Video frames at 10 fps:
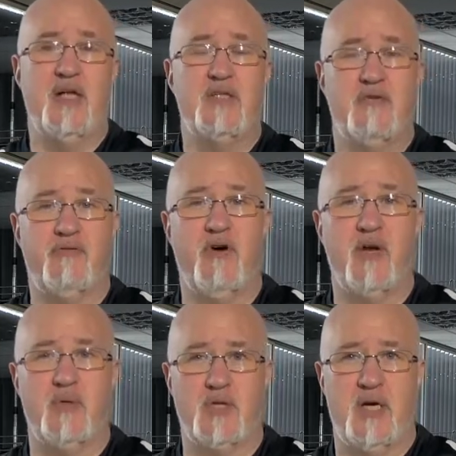to
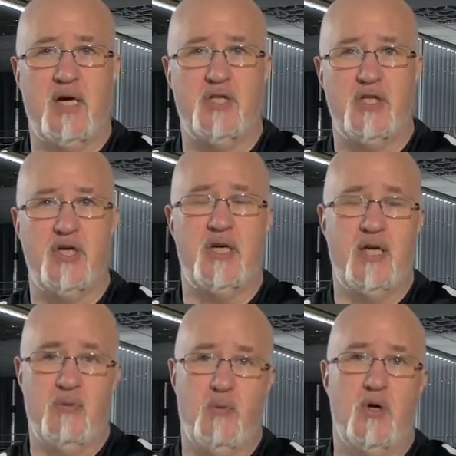follow us on our journey
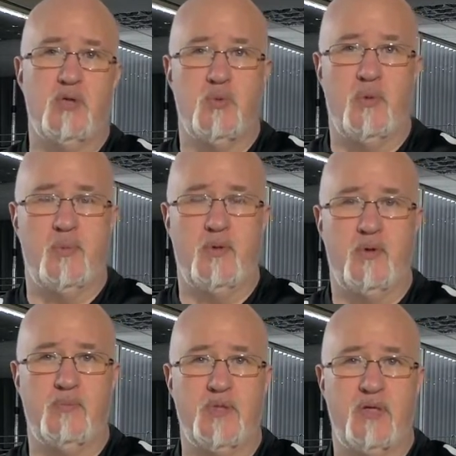and watch what we were
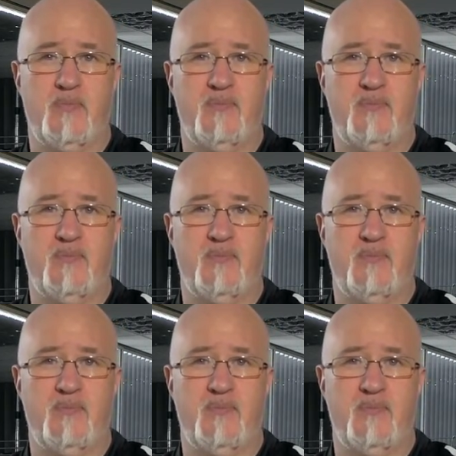up to.